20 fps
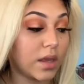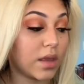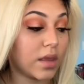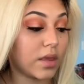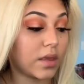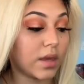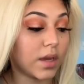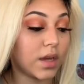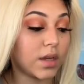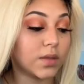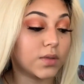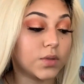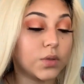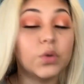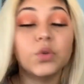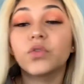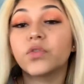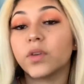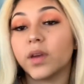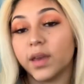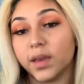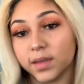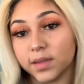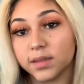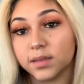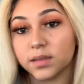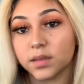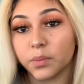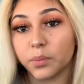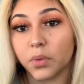the Too
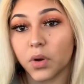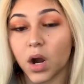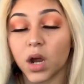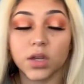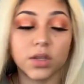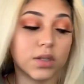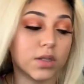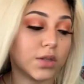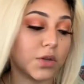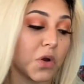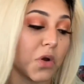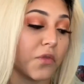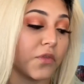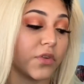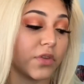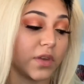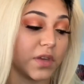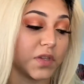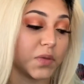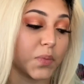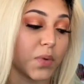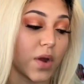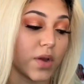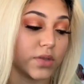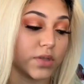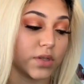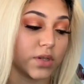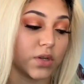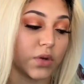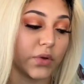Faced bronzer over this
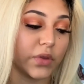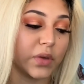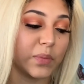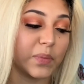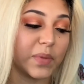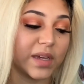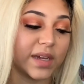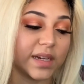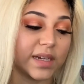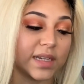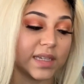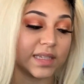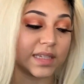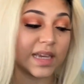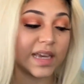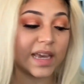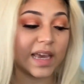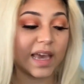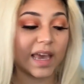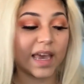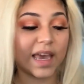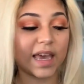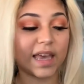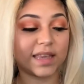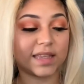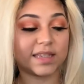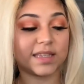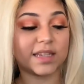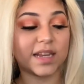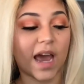bronzer only because
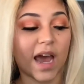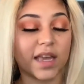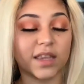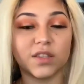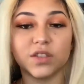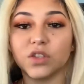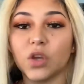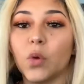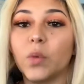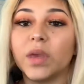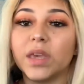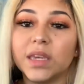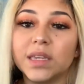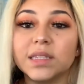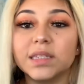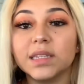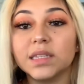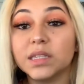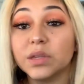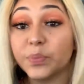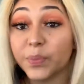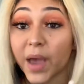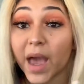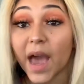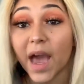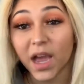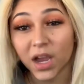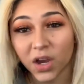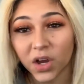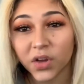it's not so easy to
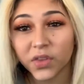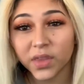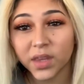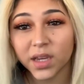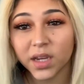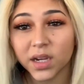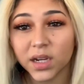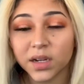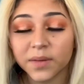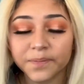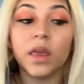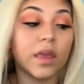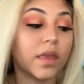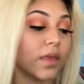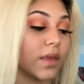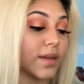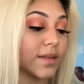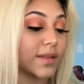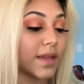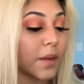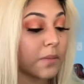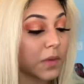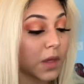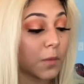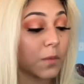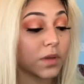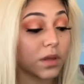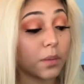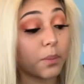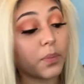pack on there. The same thing
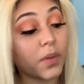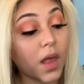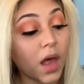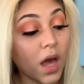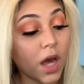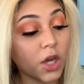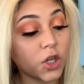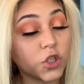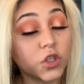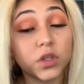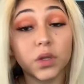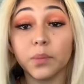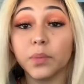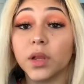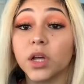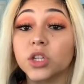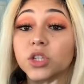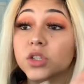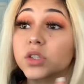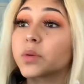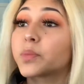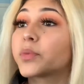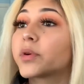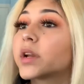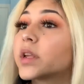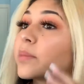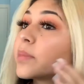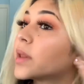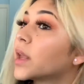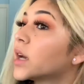with the blush. The blush is a
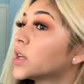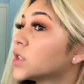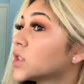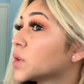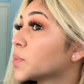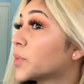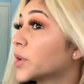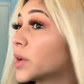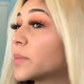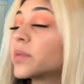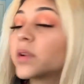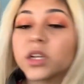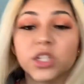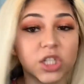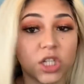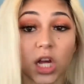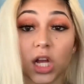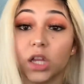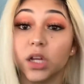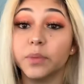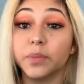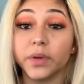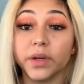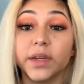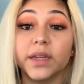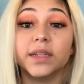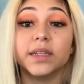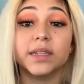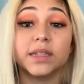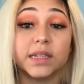pretty blush, it's a pretty blush color, but
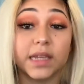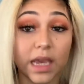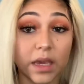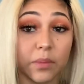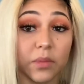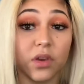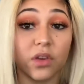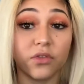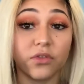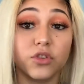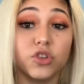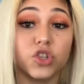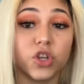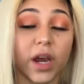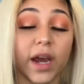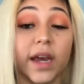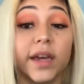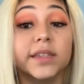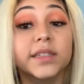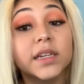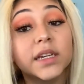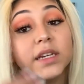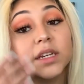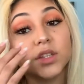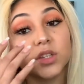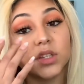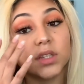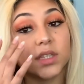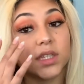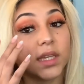it did take me a few tries
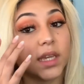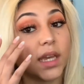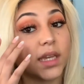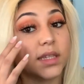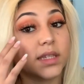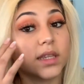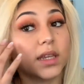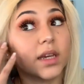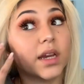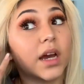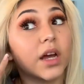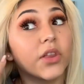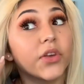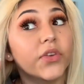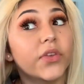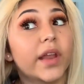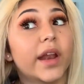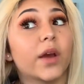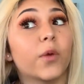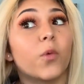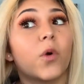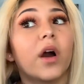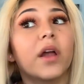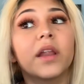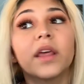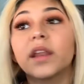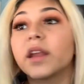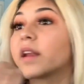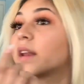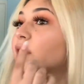just to get to the color that I
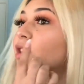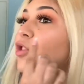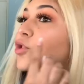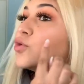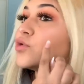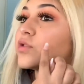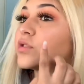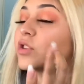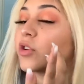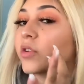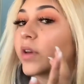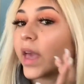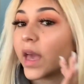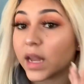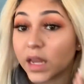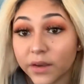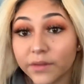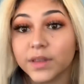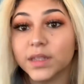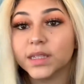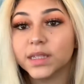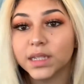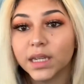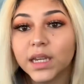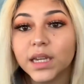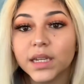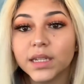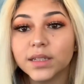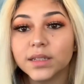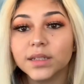wanted, and you still can't even
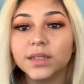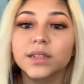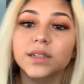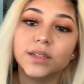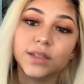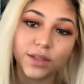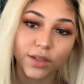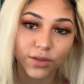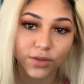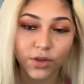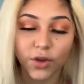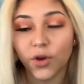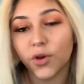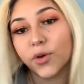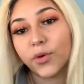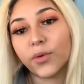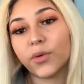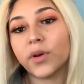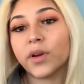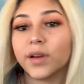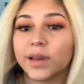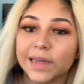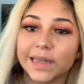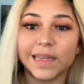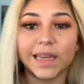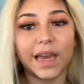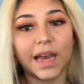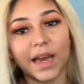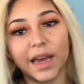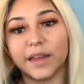see it. So
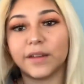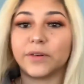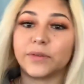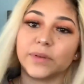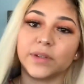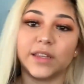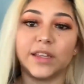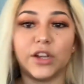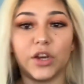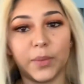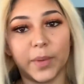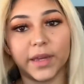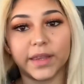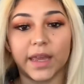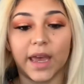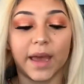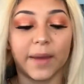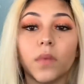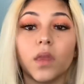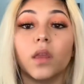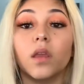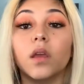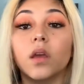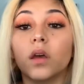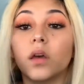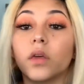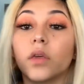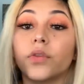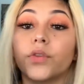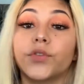yeah, I don't really know about that.
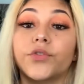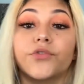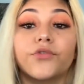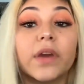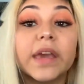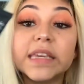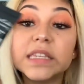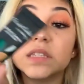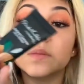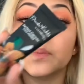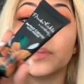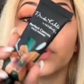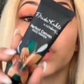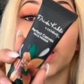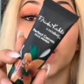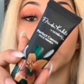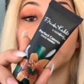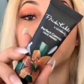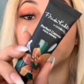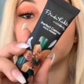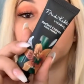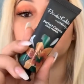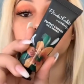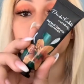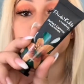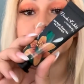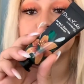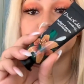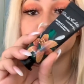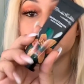The face primer,
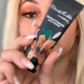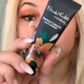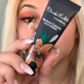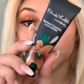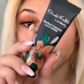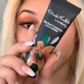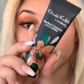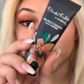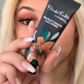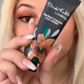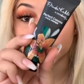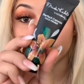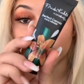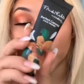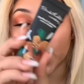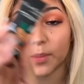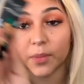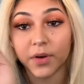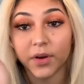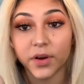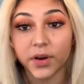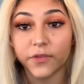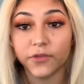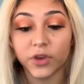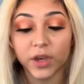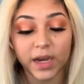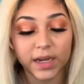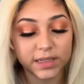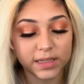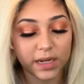we did use a face primer. If you
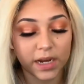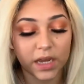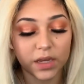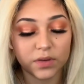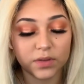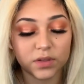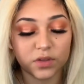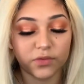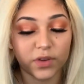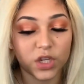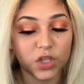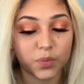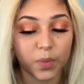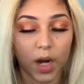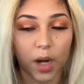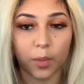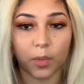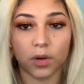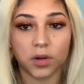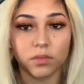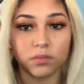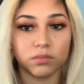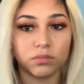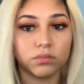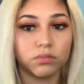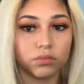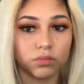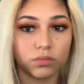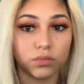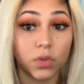guys did not use the face primer,
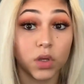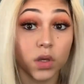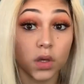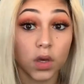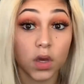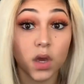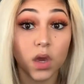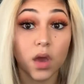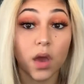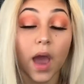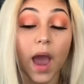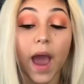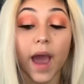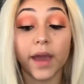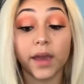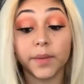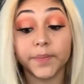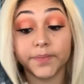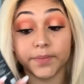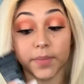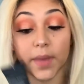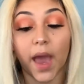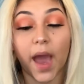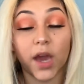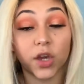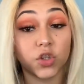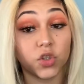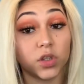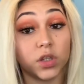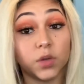I
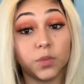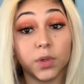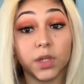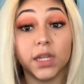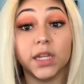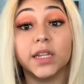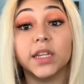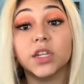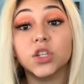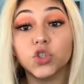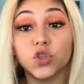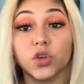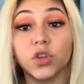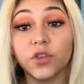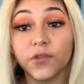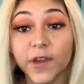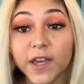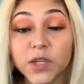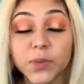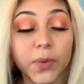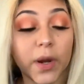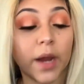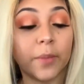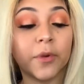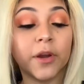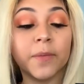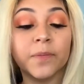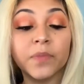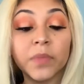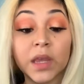actually really did enjoy the face
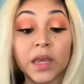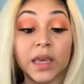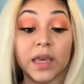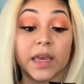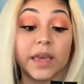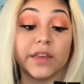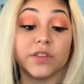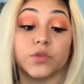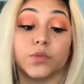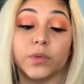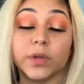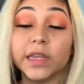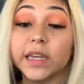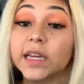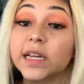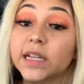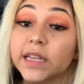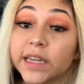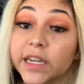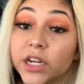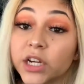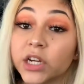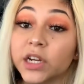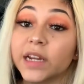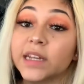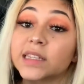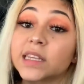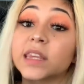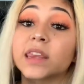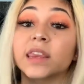primer. It's really clear,
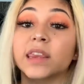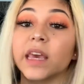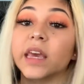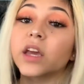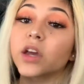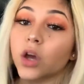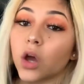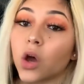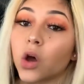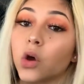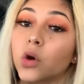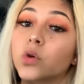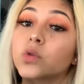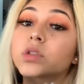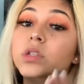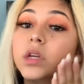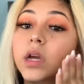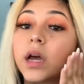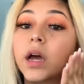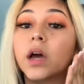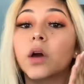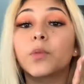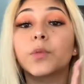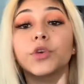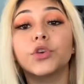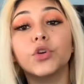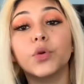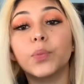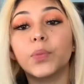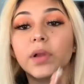it's a thick coat. When
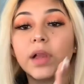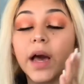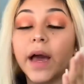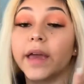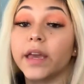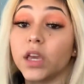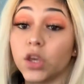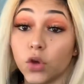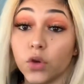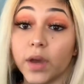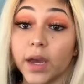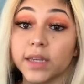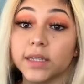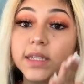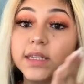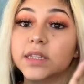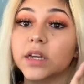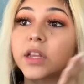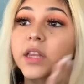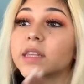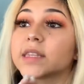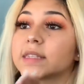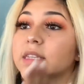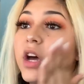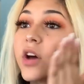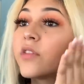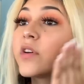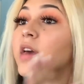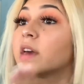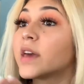you apply it, you guys can tell
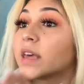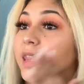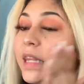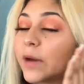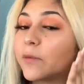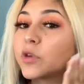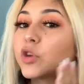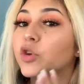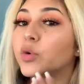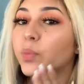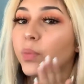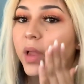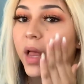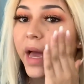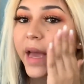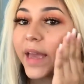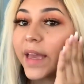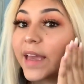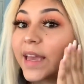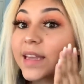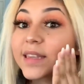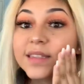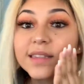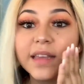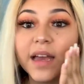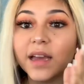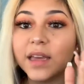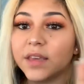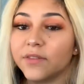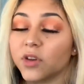itself that when you apply it, it's
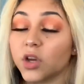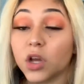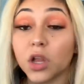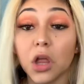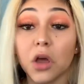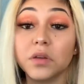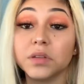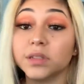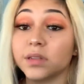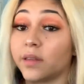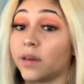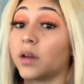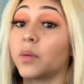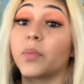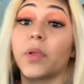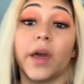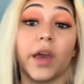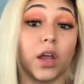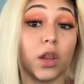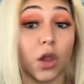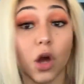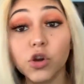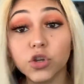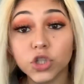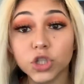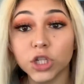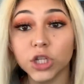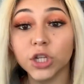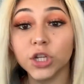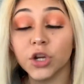not even close to like applying
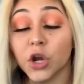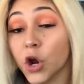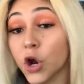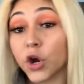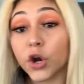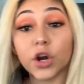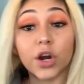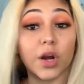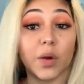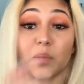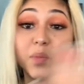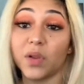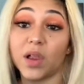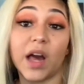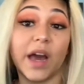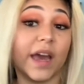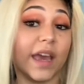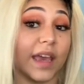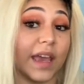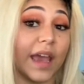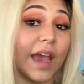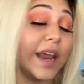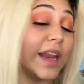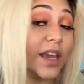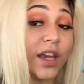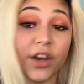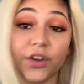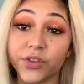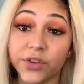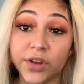lotion or applying
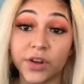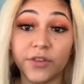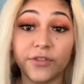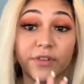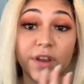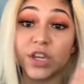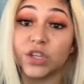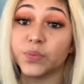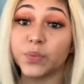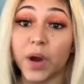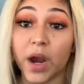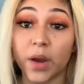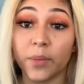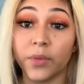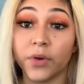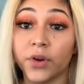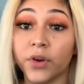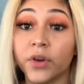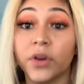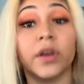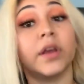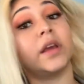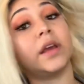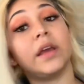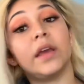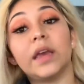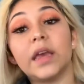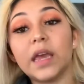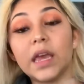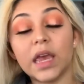any other face primer
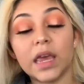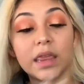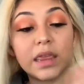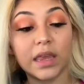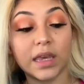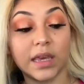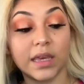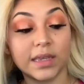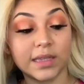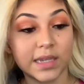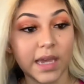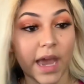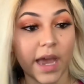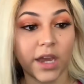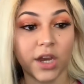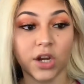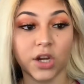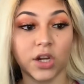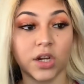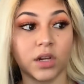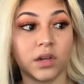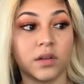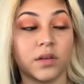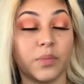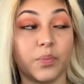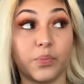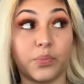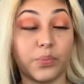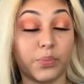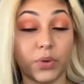in the entire
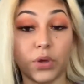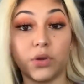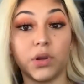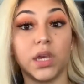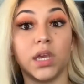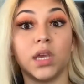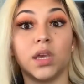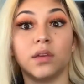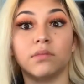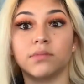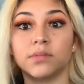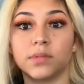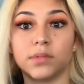beauty